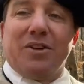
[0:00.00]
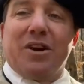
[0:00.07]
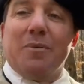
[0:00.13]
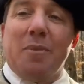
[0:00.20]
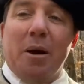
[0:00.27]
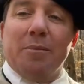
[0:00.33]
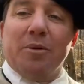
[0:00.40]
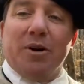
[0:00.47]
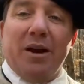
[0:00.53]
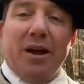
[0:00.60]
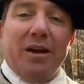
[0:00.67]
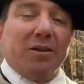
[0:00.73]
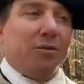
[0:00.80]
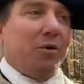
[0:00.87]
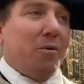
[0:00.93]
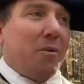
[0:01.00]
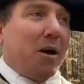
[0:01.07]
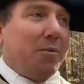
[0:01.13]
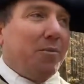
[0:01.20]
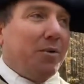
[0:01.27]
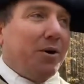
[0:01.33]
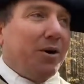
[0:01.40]
commemorate and
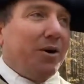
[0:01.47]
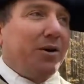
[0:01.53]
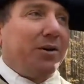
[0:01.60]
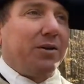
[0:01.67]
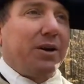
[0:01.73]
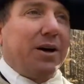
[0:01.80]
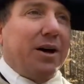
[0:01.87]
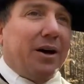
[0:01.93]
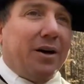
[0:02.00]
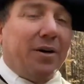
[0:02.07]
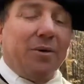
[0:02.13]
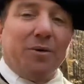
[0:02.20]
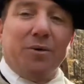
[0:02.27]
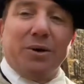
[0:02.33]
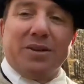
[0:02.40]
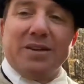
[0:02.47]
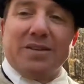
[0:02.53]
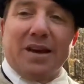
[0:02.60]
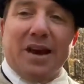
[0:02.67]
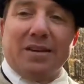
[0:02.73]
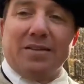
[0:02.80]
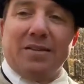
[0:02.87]
remember what these
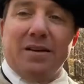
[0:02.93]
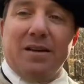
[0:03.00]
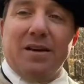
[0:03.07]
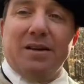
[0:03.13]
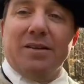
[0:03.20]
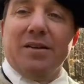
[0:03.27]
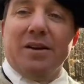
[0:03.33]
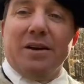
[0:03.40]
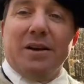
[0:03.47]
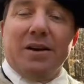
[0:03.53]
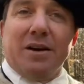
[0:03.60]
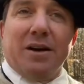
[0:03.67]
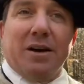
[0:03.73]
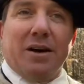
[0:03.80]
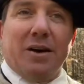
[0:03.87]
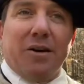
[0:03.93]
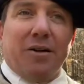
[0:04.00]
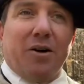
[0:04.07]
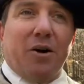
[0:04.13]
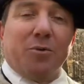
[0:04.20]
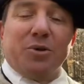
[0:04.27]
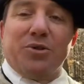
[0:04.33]
guys did
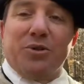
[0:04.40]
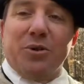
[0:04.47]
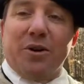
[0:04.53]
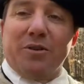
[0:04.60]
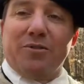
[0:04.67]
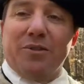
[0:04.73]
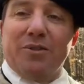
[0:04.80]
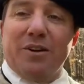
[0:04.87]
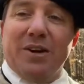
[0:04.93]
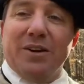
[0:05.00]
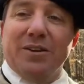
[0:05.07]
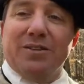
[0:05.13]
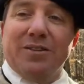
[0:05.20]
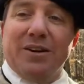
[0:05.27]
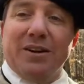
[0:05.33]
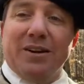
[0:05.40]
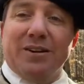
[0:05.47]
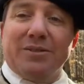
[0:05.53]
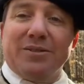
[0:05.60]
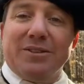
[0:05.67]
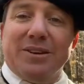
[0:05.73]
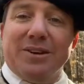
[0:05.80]
almost 250 years
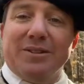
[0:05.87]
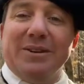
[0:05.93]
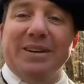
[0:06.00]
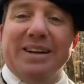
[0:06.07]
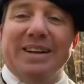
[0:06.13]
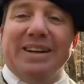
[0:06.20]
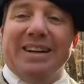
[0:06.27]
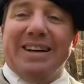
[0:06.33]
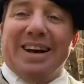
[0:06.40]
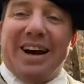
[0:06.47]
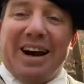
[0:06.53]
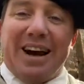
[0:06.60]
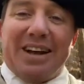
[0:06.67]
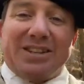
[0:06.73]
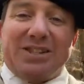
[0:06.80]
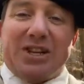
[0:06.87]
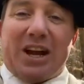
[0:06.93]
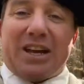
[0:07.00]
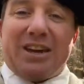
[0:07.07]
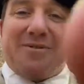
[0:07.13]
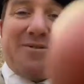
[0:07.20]
ago. So check